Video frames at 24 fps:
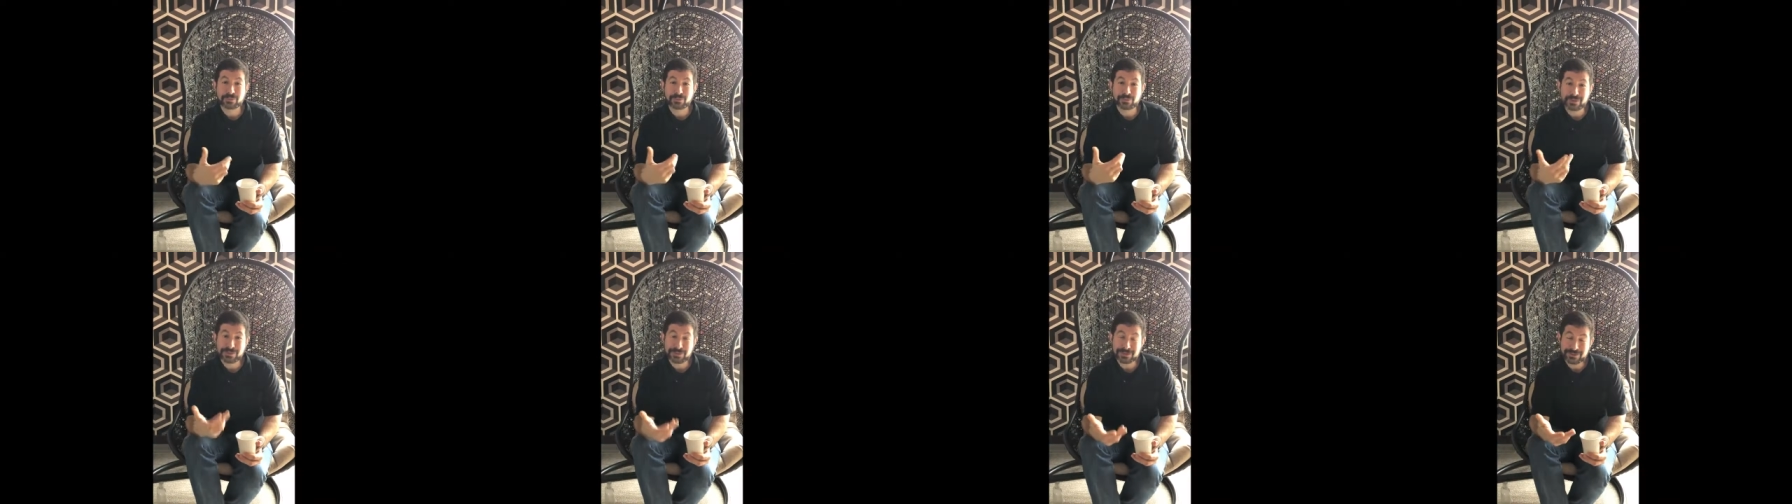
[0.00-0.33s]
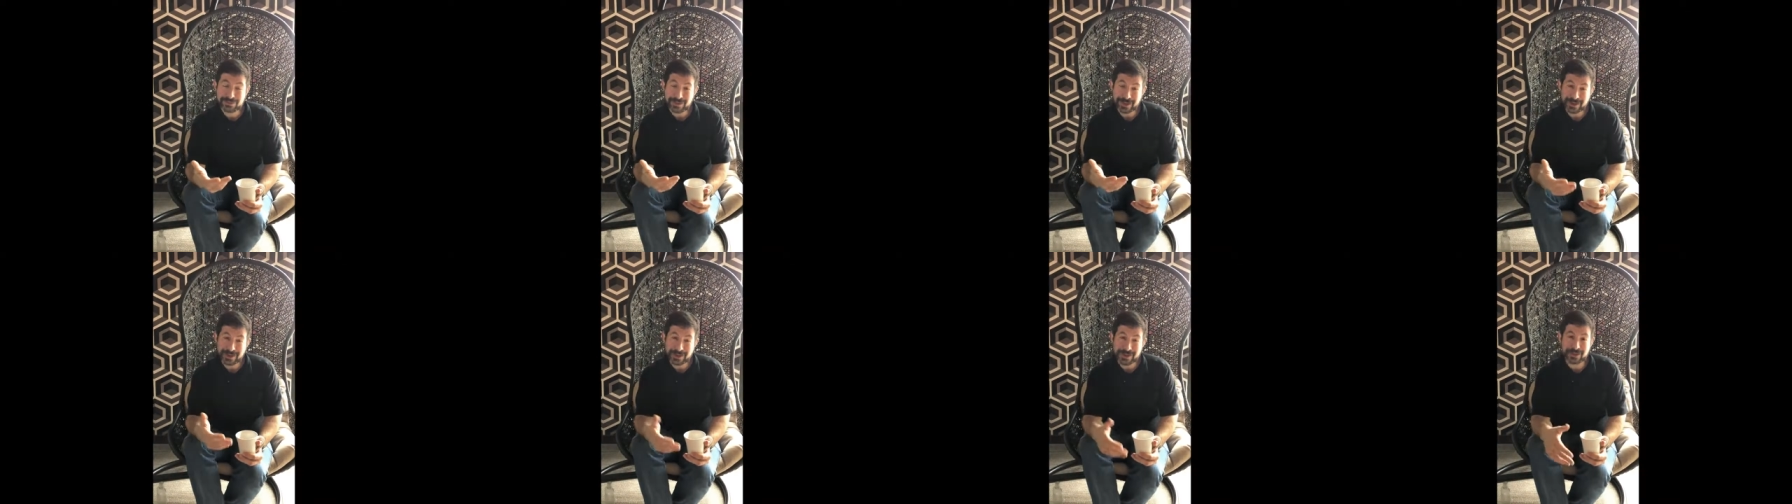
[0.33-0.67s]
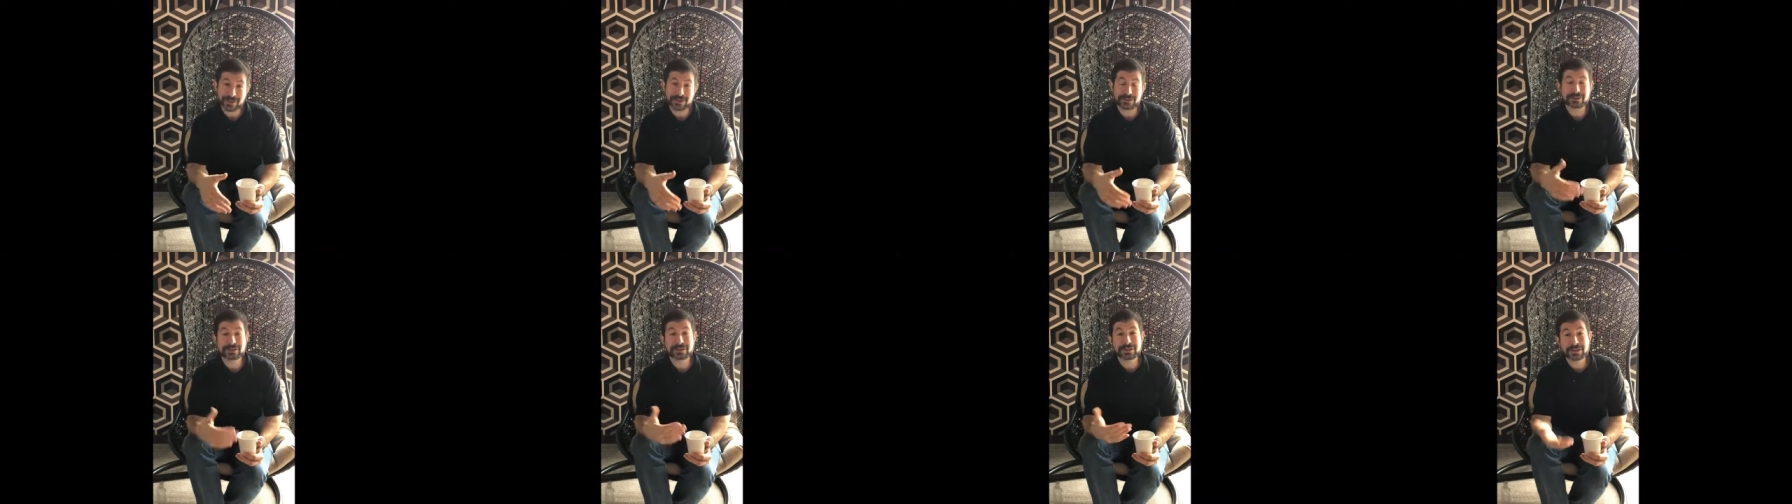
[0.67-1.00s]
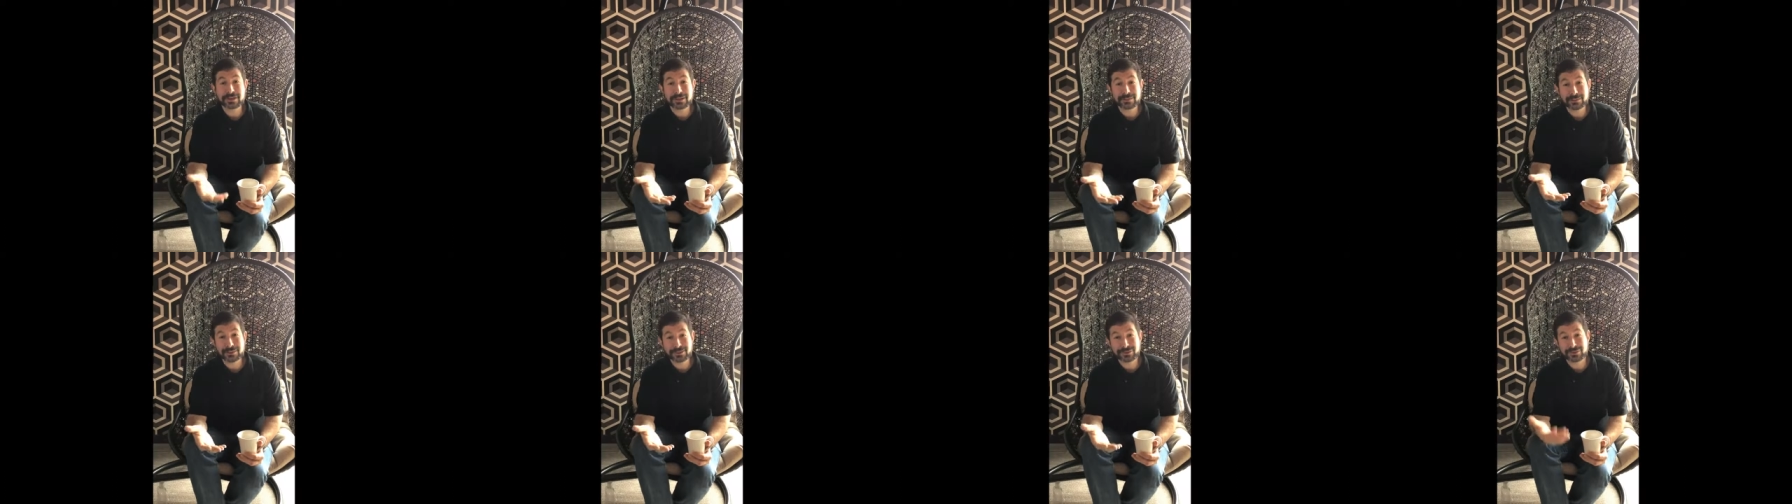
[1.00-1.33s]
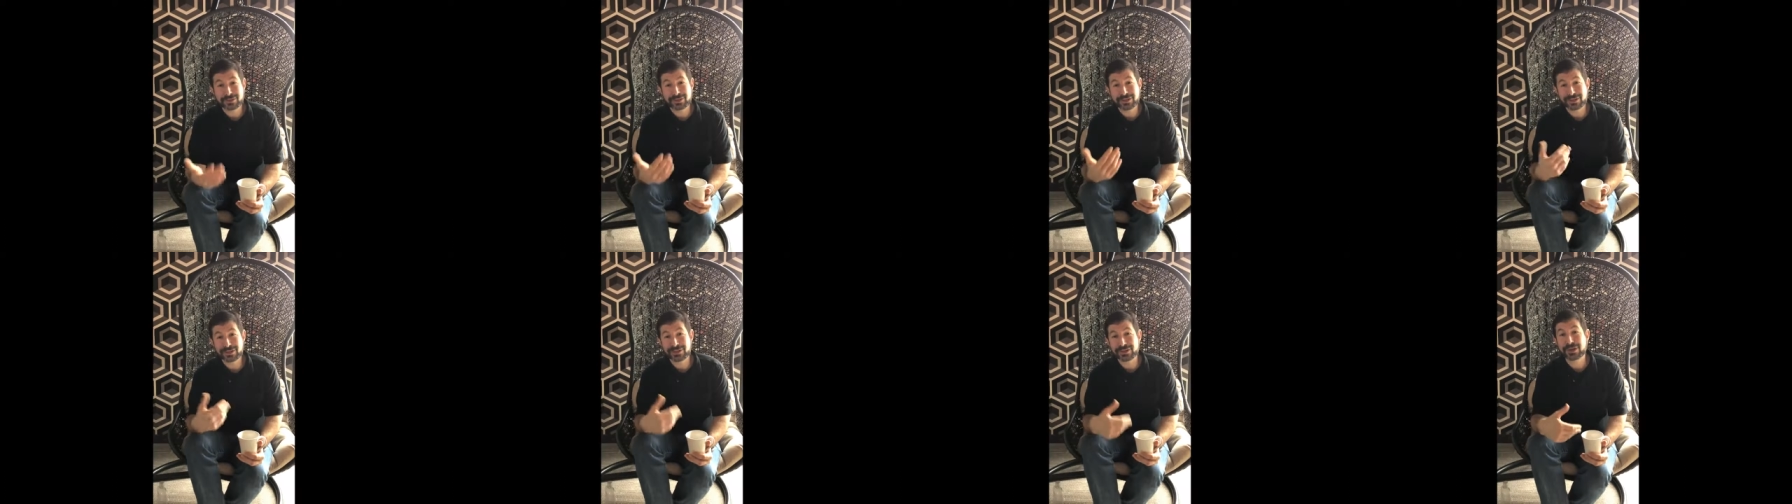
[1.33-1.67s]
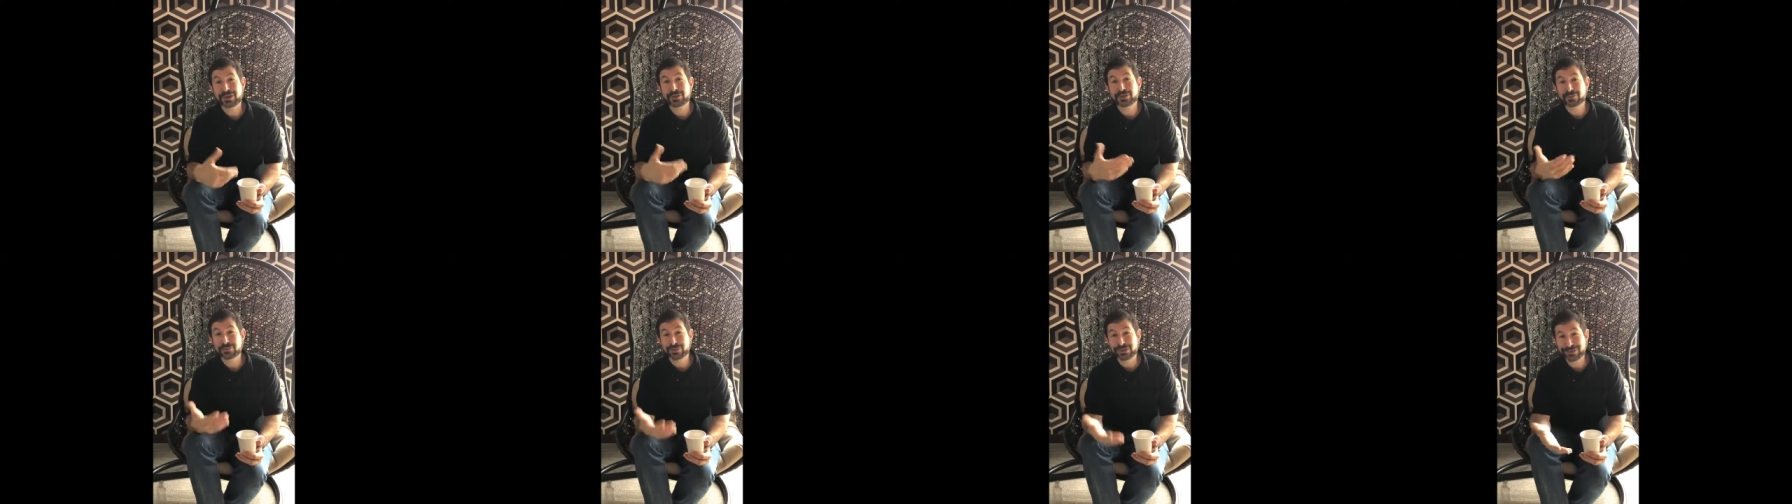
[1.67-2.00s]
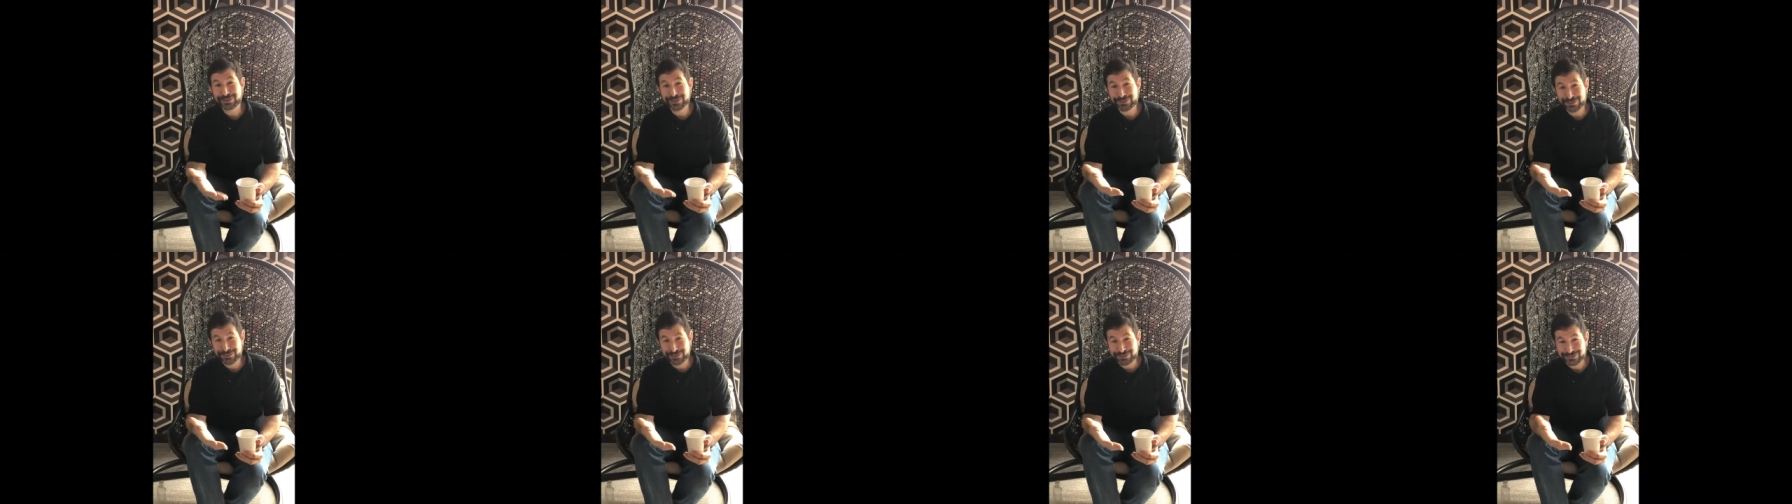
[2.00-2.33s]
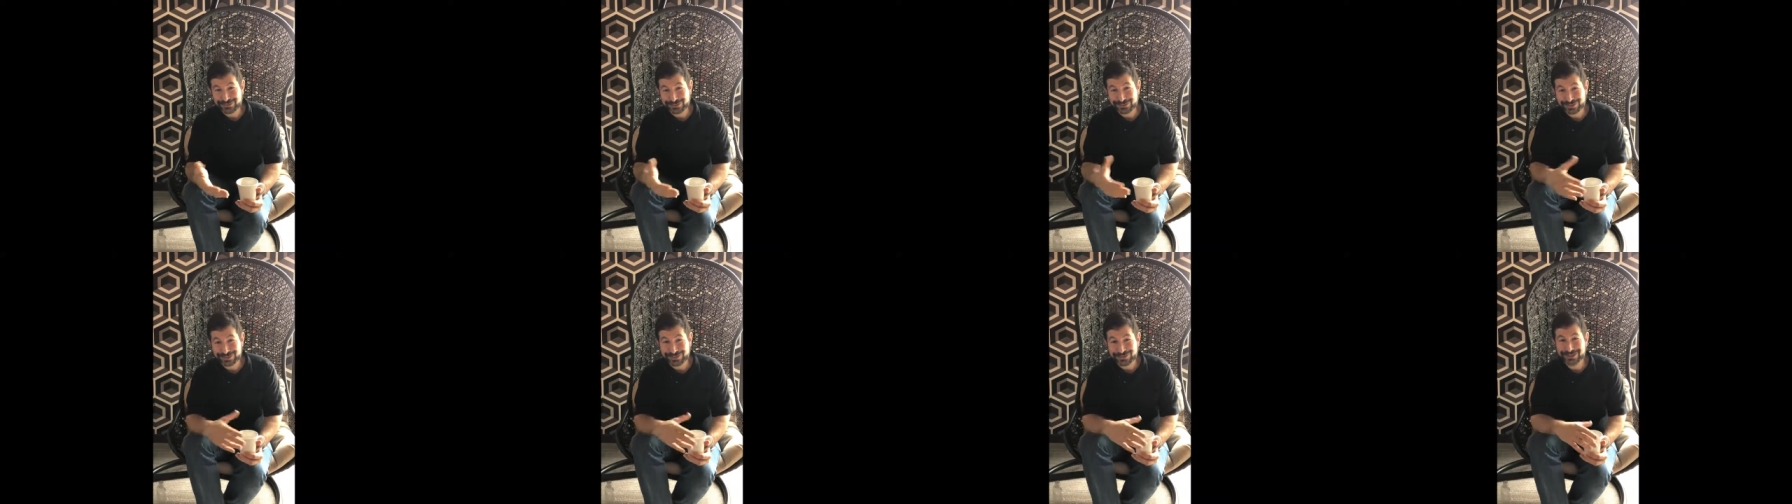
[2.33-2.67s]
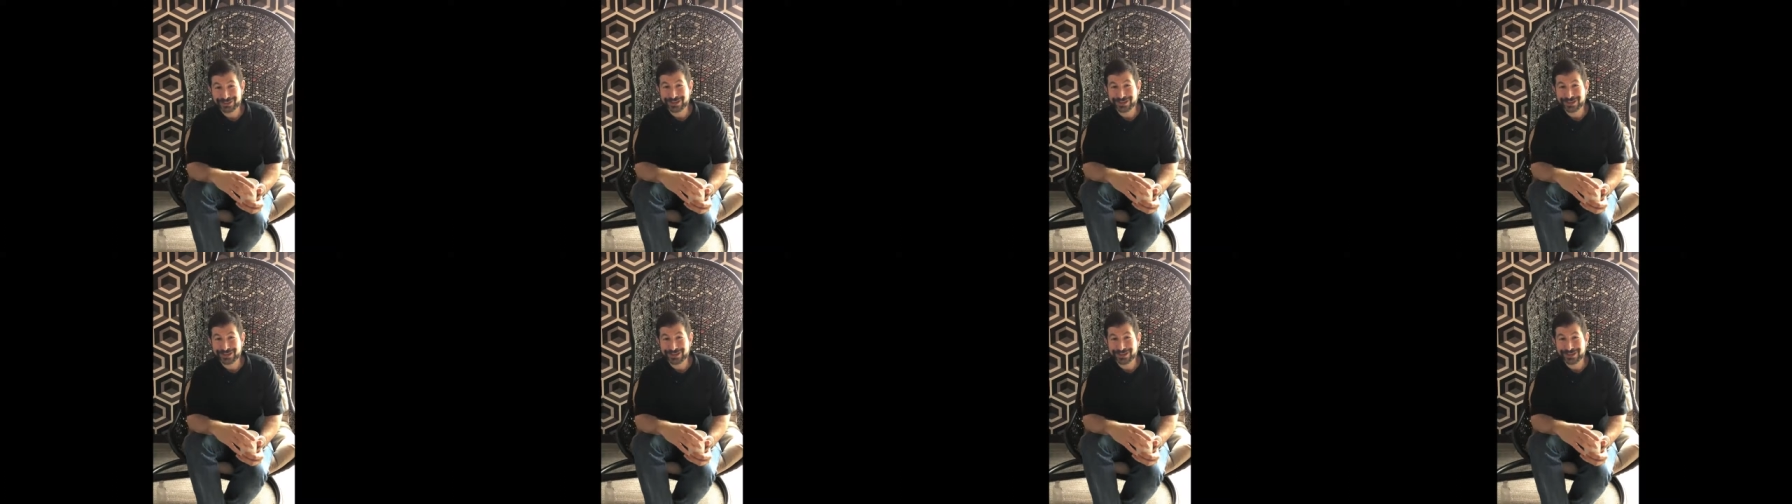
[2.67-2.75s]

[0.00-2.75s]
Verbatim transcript: resetting, decommissioning, recommissioning